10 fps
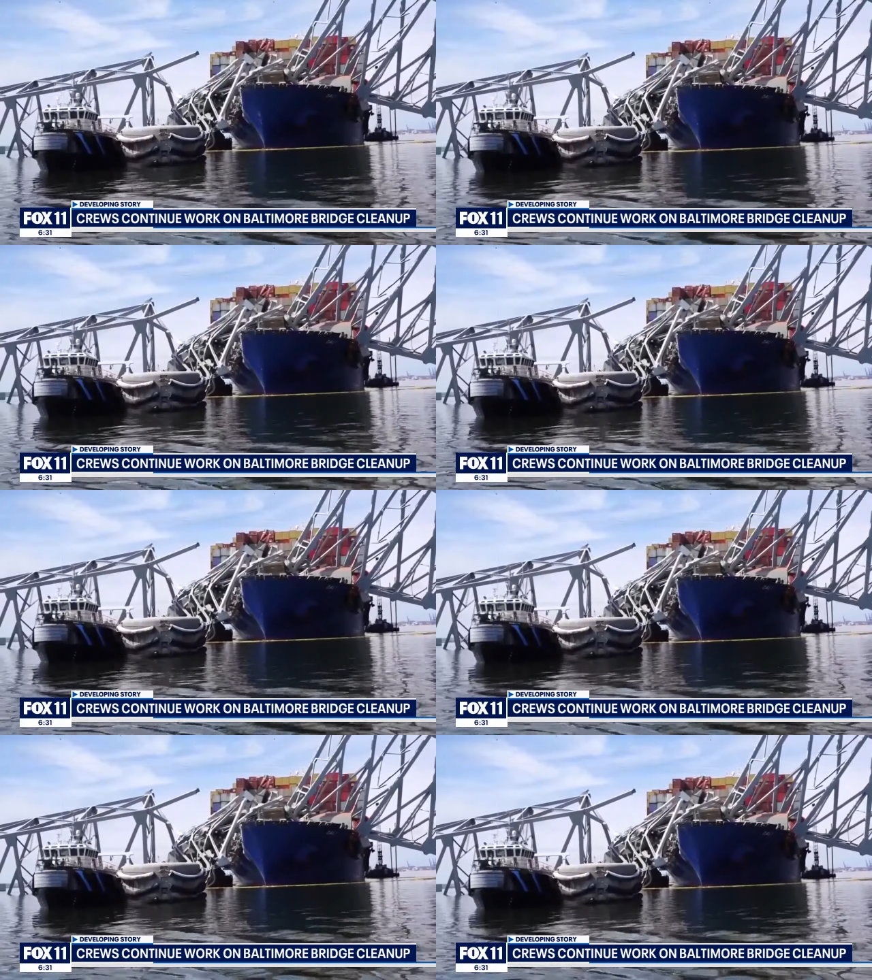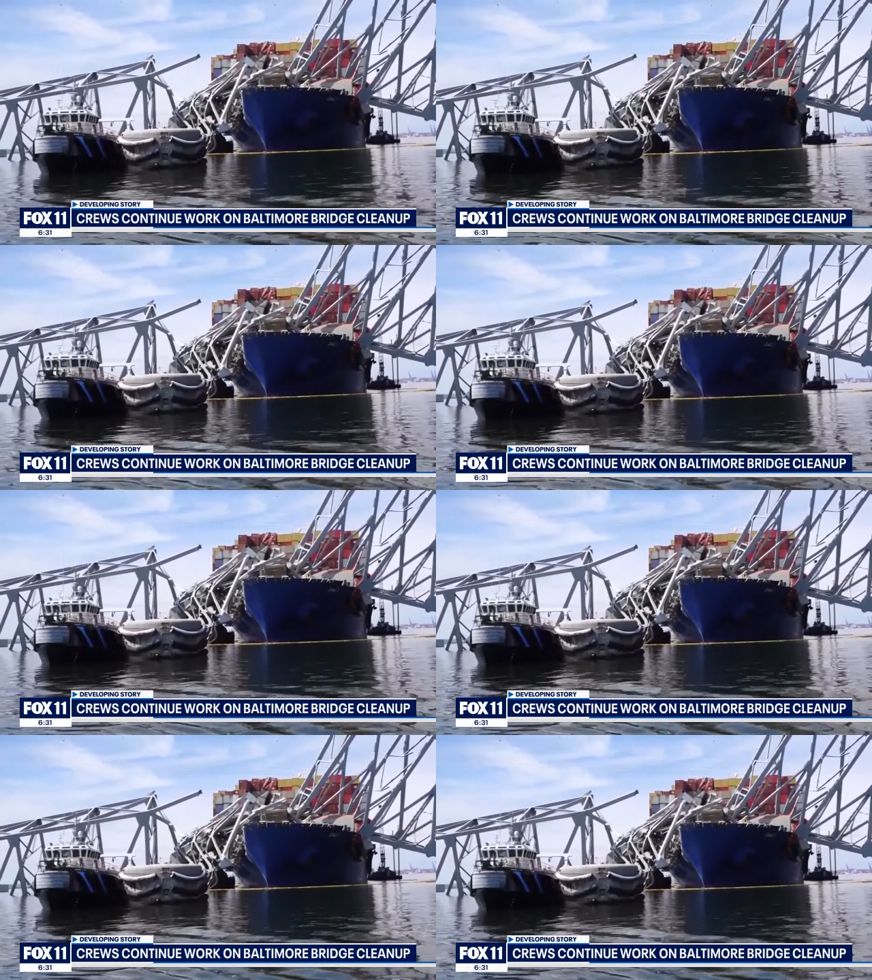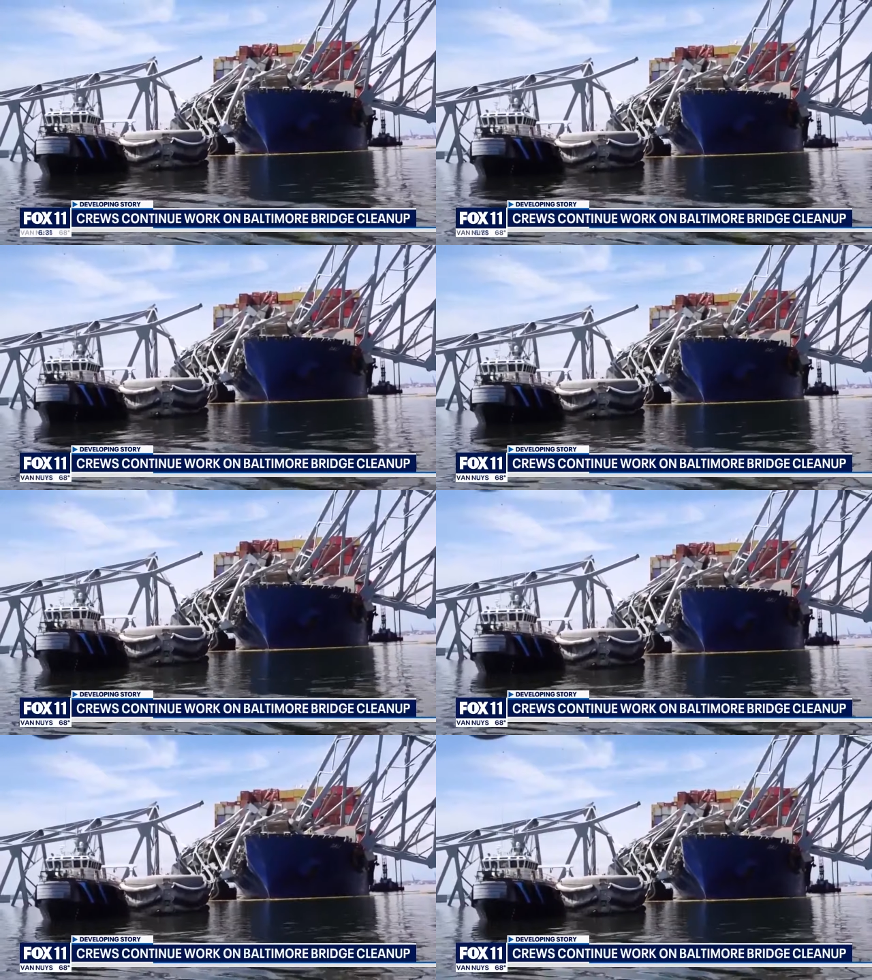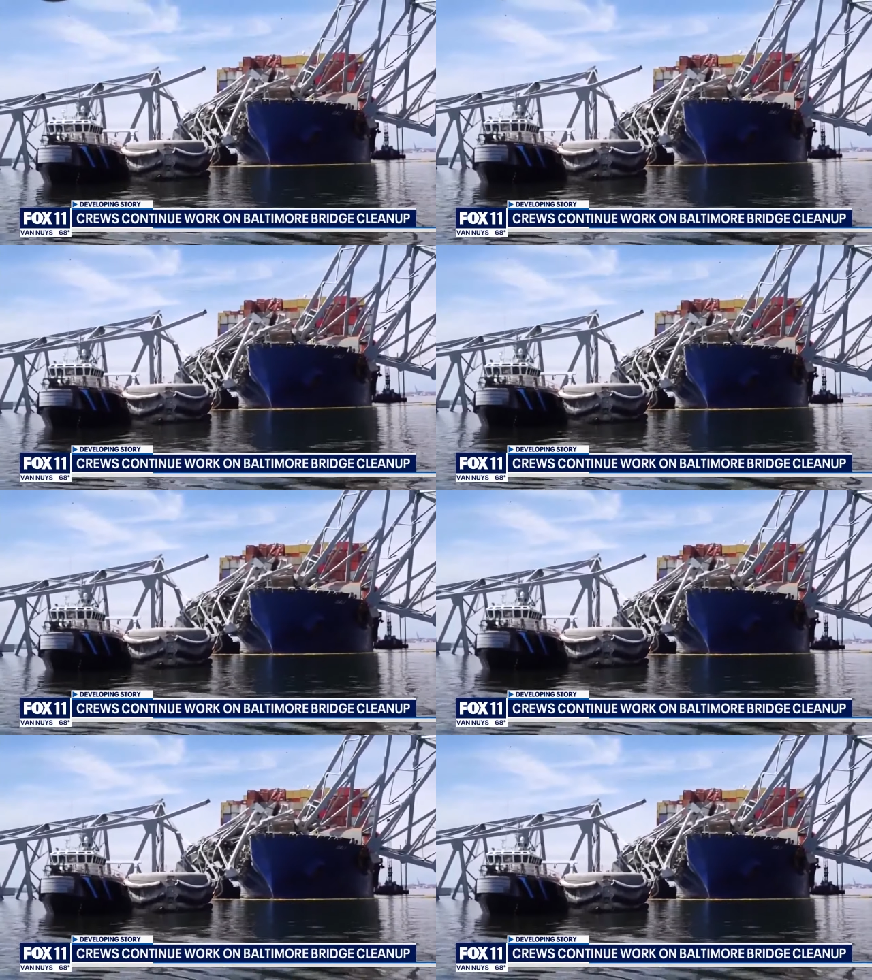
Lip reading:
Nobody's mouth can be seen.